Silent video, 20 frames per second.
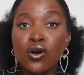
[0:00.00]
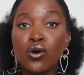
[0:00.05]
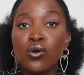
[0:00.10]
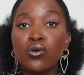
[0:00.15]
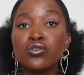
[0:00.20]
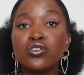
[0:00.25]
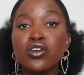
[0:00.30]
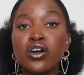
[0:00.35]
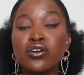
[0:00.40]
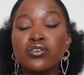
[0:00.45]

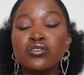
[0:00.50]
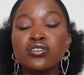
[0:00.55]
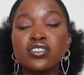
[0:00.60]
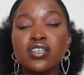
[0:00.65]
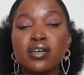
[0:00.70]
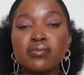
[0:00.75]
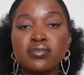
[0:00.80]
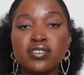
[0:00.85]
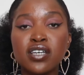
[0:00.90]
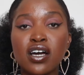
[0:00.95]
Although
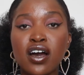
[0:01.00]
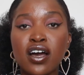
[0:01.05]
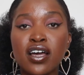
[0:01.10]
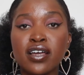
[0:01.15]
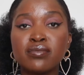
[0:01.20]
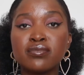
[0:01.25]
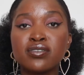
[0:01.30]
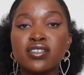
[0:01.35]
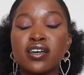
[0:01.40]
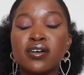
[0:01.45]

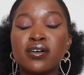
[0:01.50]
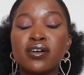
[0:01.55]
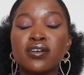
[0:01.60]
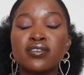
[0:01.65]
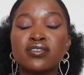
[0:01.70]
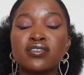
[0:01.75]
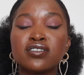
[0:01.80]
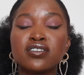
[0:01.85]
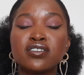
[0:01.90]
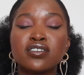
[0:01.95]
sometimes
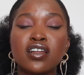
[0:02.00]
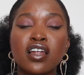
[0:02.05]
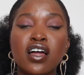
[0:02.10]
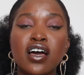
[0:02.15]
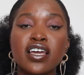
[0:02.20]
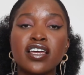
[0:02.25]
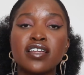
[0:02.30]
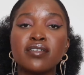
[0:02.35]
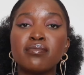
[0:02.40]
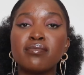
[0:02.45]
a
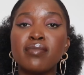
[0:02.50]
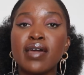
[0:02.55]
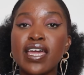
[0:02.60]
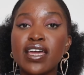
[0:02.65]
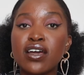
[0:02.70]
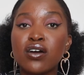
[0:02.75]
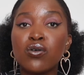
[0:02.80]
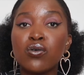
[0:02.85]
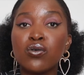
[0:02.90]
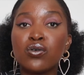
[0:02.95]
client
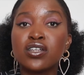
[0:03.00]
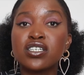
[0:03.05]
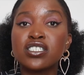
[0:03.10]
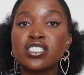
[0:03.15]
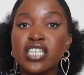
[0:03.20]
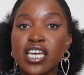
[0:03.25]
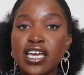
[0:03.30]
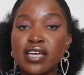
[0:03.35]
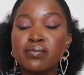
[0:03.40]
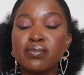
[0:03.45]
may call a
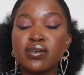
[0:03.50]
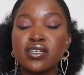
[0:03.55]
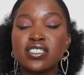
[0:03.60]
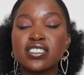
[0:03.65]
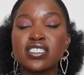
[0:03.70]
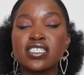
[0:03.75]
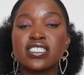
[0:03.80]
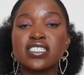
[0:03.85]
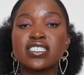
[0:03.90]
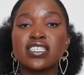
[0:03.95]

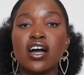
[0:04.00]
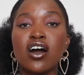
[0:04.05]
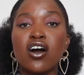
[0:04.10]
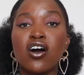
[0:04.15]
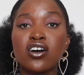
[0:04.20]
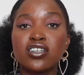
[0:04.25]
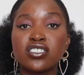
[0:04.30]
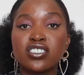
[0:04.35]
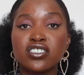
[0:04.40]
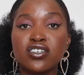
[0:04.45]
chambers and
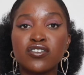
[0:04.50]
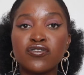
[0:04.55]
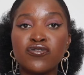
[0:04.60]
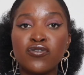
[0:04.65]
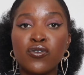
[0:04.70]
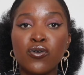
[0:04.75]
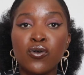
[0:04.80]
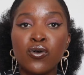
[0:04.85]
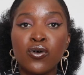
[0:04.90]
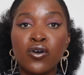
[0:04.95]
ask
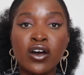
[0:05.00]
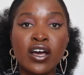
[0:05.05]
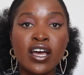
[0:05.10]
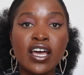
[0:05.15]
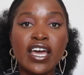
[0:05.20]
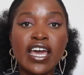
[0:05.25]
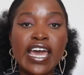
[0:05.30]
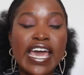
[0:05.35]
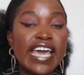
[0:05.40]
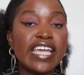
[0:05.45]
for
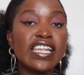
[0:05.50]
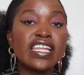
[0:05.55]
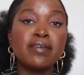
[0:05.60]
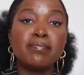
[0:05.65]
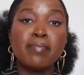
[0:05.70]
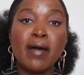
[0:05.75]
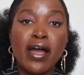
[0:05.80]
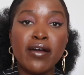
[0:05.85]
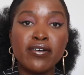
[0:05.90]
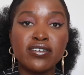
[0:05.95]
any
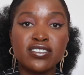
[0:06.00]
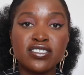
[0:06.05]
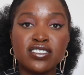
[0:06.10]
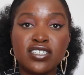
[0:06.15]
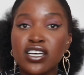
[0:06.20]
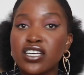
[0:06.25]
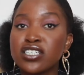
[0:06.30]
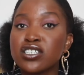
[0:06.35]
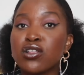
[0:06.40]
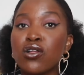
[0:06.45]

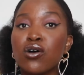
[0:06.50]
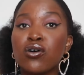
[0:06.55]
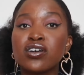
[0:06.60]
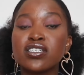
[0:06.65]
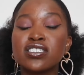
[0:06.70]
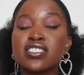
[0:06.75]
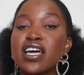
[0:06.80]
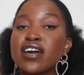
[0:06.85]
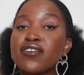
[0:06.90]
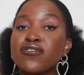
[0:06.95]
barrister as long
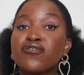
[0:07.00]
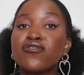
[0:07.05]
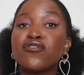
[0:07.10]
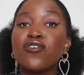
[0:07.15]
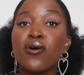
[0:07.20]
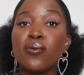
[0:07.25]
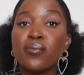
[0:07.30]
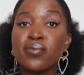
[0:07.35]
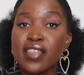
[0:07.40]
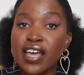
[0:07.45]
as they're
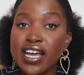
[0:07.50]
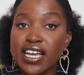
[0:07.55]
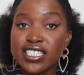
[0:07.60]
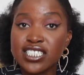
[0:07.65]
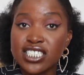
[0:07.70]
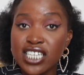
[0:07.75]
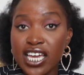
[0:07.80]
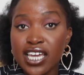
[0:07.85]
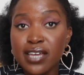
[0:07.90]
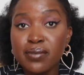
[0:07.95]
from that
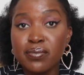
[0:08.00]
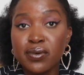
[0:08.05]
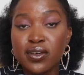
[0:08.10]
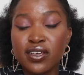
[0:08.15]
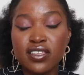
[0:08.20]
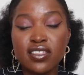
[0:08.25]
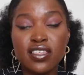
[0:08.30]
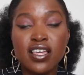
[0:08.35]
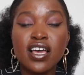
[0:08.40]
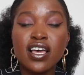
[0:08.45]

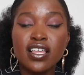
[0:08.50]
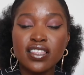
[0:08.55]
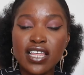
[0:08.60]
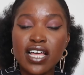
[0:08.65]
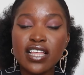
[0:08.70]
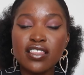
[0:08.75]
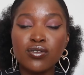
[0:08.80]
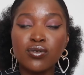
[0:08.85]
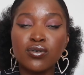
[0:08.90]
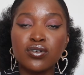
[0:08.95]
chambers,
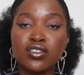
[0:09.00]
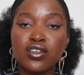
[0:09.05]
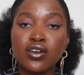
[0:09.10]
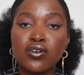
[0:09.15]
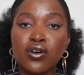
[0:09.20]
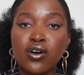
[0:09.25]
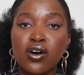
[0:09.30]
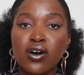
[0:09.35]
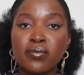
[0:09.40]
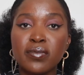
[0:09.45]
that's
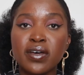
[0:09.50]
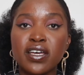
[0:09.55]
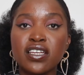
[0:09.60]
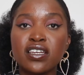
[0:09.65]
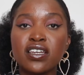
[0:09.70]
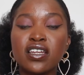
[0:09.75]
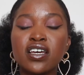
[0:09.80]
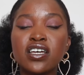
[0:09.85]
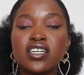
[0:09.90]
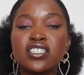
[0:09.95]
also
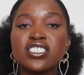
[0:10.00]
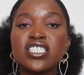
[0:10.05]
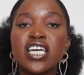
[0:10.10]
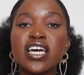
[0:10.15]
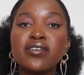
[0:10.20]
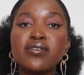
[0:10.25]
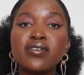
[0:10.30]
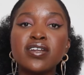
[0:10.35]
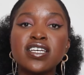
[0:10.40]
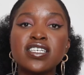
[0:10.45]
common.
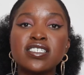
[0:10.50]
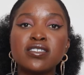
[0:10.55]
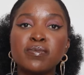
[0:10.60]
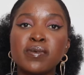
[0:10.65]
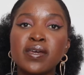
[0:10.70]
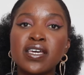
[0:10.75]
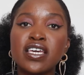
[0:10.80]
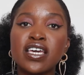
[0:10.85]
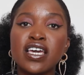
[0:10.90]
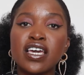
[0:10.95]
Generally
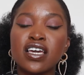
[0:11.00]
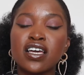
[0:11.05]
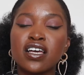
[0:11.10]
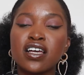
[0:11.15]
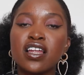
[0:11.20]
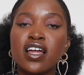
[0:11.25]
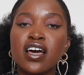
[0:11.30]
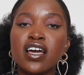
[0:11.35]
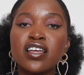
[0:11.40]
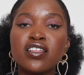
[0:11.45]
speaking,
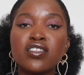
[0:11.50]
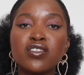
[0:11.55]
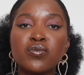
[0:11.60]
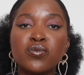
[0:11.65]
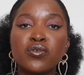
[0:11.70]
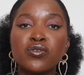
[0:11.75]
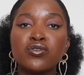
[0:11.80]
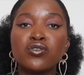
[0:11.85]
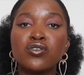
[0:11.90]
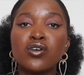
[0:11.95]
clients
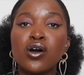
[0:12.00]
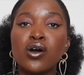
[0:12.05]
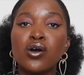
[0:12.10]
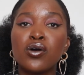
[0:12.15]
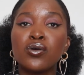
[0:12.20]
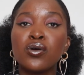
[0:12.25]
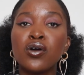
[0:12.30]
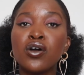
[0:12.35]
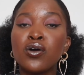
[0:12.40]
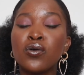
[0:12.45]
will
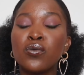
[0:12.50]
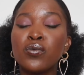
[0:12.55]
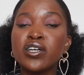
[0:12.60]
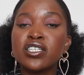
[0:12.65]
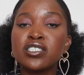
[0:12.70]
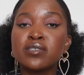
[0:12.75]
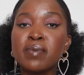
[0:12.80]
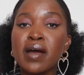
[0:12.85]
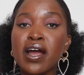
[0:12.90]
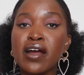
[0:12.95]
know
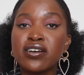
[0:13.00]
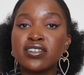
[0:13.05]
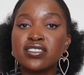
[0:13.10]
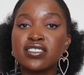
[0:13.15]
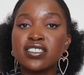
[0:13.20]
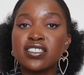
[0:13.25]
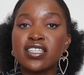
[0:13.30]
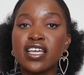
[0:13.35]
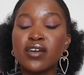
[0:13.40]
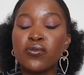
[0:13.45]
which
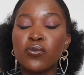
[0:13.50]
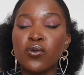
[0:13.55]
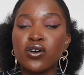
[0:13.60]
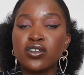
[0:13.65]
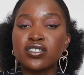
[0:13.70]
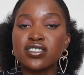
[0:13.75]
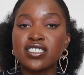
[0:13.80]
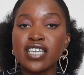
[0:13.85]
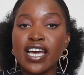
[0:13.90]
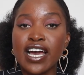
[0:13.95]
barrister they
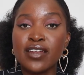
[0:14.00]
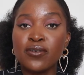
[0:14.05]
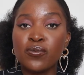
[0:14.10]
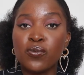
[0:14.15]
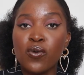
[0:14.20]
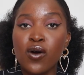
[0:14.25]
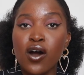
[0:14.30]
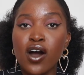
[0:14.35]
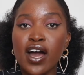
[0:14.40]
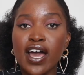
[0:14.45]
want
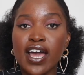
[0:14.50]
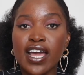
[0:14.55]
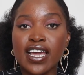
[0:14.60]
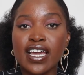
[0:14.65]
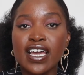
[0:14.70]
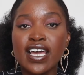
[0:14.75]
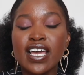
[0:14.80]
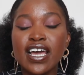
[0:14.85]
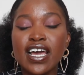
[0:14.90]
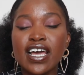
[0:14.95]
and
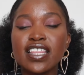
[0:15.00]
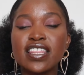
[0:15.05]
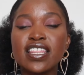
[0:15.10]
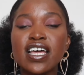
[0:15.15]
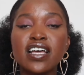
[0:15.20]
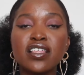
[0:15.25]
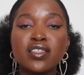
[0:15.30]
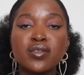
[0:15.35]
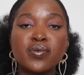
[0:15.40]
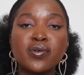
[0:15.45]
why, and
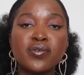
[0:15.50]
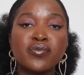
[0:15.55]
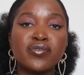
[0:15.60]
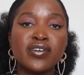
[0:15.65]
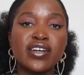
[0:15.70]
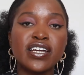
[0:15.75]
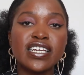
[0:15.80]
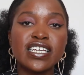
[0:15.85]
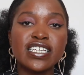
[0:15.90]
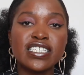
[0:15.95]
that's what
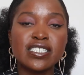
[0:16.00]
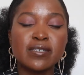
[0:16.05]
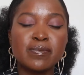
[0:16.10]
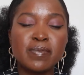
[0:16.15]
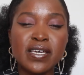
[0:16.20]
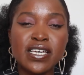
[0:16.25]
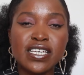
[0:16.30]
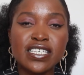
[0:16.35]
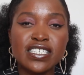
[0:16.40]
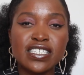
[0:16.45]
really
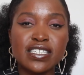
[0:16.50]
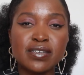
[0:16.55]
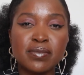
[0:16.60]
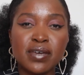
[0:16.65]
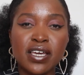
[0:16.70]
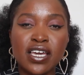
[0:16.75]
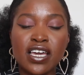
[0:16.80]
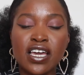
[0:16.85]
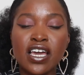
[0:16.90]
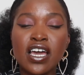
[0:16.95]
speaks to
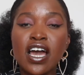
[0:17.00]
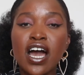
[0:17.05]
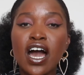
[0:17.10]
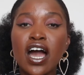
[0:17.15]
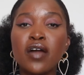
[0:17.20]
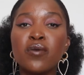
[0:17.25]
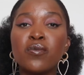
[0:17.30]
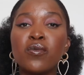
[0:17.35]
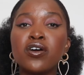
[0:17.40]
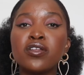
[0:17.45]
me.
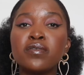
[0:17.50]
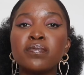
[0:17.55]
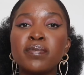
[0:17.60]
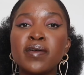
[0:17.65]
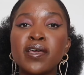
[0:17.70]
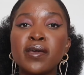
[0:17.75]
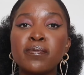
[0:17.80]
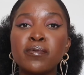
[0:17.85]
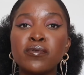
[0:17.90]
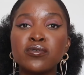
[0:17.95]
I want
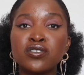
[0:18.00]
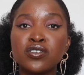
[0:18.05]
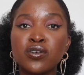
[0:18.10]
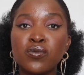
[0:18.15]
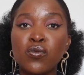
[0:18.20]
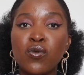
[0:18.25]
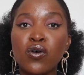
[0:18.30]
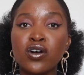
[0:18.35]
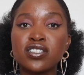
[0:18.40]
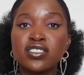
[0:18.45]
people to
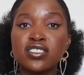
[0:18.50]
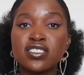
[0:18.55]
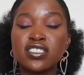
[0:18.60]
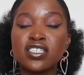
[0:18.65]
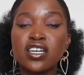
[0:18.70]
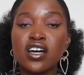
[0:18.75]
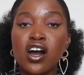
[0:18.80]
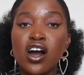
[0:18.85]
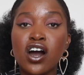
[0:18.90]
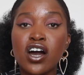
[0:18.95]
want
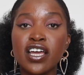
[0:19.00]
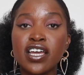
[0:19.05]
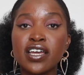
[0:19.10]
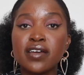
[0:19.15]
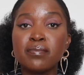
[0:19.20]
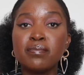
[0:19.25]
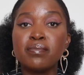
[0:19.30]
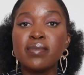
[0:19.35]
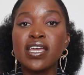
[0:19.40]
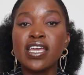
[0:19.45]
to
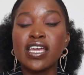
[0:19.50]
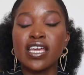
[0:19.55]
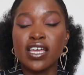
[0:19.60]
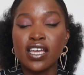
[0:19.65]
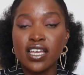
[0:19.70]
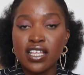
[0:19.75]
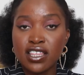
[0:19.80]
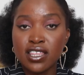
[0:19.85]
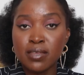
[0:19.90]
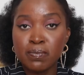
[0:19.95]
hire
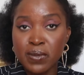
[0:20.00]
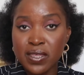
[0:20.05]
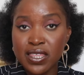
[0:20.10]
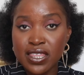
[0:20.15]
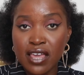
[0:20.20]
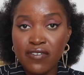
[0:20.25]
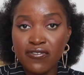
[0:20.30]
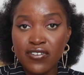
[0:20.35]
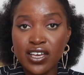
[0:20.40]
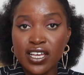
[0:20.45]
me
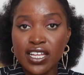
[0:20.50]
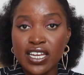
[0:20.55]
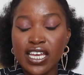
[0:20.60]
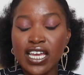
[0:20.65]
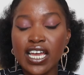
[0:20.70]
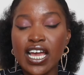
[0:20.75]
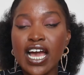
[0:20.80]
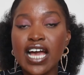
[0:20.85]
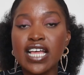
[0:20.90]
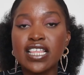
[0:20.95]

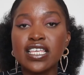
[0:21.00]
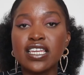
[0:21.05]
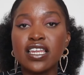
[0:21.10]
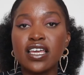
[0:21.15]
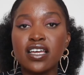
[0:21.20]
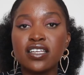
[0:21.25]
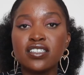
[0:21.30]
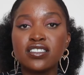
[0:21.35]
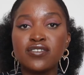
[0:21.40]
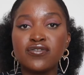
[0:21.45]
specifically as an
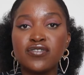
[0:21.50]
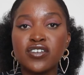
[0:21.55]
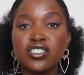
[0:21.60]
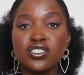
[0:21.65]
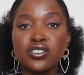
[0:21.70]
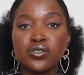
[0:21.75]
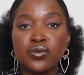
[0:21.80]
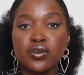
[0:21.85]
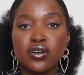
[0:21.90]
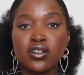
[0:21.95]

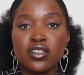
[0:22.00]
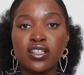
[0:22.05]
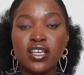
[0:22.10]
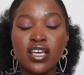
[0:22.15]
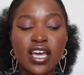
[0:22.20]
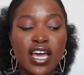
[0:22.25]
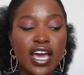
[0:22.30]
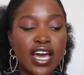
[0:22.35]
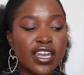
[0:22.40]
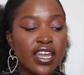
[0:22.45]
individual,
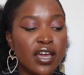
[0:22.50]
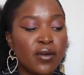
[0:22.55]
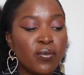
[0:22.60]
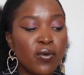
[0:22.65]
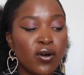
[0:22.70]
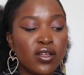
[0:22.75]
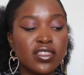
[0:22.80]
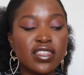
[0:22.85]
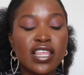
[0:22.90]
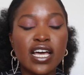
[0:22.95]
and I
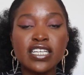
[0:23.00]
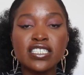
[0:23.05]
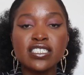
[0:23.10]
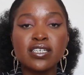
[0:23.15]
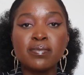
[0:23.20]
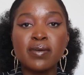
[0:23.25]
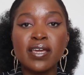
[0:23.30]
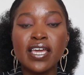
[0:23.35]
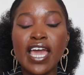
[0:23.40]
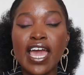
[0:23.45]
want that
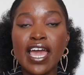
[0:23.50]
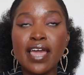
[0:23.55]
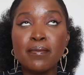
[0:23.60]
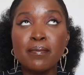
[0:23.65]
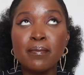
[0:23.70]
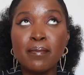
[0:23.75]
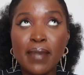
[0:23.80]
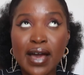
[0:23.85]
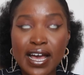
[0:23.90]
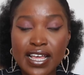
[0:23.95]
to be a
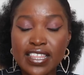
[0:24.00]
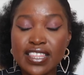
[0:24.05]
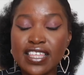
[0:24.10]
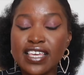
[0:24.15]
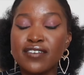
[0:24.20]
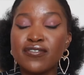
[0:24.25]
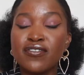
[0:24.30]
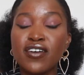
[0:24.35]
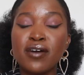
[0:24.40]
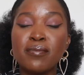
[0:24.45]

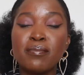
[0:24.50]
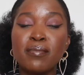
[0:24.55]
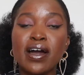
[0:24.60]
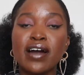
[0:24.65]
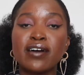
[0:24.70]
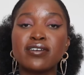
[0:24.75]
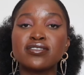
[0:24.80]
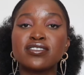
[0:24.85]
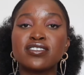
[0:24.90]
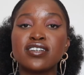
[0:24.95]
massive
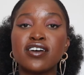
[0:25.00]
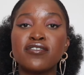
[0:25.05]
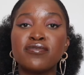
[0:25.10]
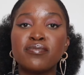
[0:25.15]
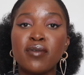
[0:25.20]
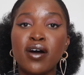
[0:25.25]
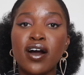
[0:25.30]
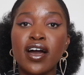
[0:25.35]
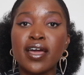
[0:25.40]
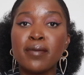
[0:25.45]
amount of
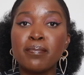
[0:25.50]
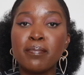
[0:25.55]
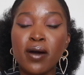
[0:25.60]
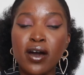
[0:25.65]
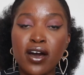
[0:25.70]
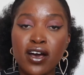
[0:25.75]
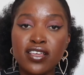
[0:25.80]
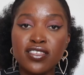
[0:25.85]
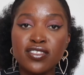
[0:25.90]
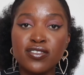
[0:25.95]
my
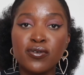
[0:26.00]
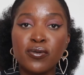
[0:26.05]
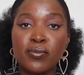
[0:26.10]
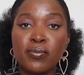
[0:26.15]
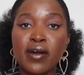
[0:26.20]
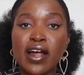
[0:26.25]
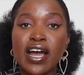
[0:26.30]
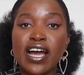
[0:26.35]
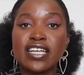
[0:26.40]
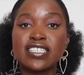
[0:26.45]
personal
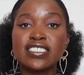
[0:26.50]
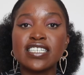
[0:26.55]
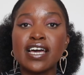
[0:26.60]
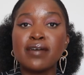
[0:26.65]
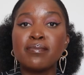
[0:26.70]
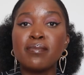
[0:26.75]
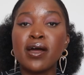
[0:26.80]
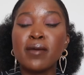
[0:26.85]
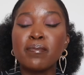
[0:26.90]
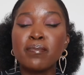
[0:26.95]
brand
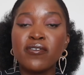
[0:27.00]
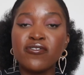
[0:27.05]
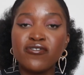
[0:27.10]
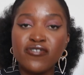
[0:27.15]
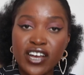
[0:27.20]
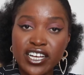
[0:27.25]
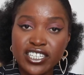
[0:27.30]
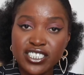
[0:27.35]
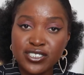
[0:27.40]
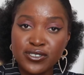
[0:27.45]
and my
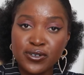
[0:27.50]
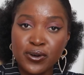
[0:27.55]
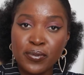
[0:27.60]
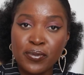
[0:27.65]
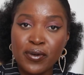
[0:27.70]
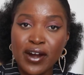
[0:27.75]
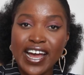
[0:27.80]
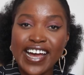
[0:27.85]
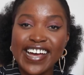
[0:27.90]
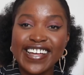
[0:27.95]
professional
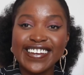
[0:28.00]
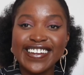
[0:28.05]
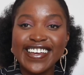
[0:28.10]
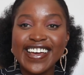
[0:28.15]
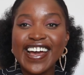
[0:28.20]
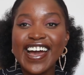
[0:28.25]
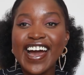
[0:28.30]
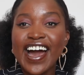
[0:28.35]
brand.